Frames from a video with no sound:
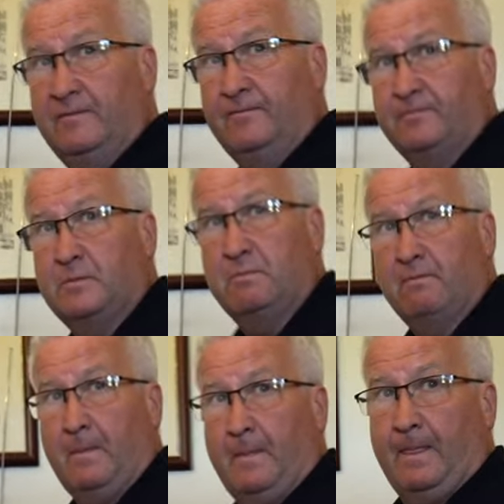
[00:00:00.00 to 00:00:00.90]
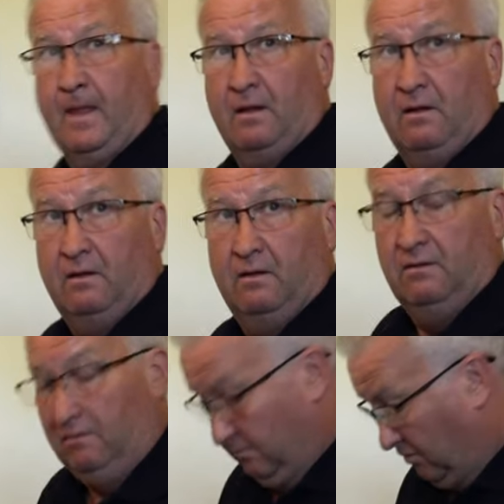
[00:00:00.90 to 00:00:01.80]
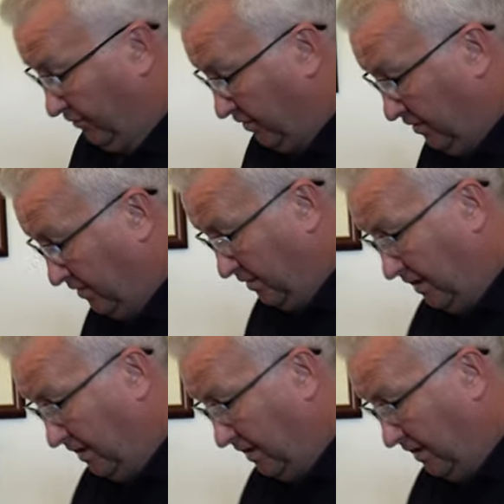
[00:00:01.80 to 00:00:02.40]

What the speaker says: stuck, yeah, that's the